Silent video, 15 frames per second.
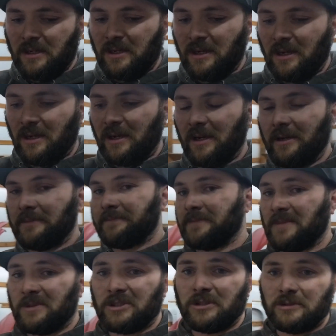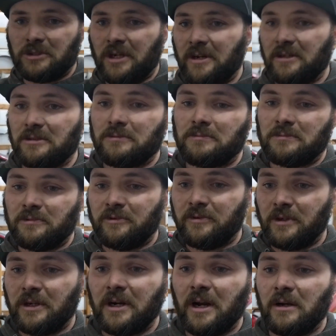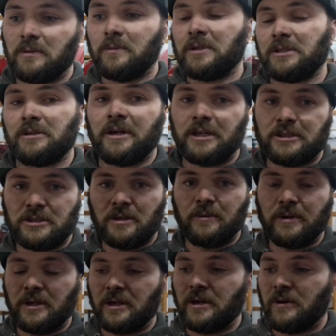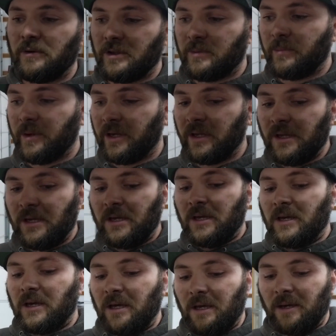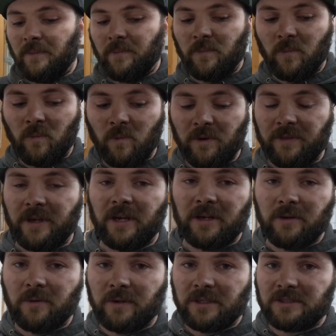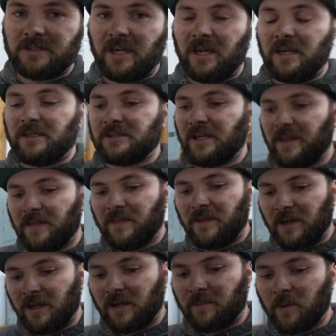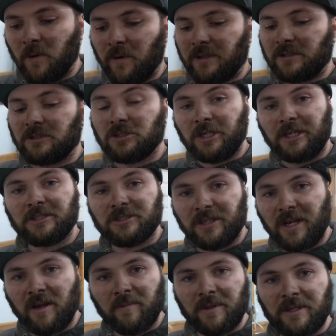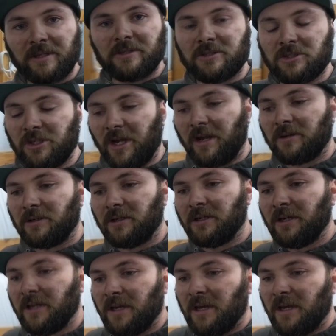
I'm still trying to figure out what direction I want to go with, but one thing I do want to say is I think I'm going to change the name of this channel.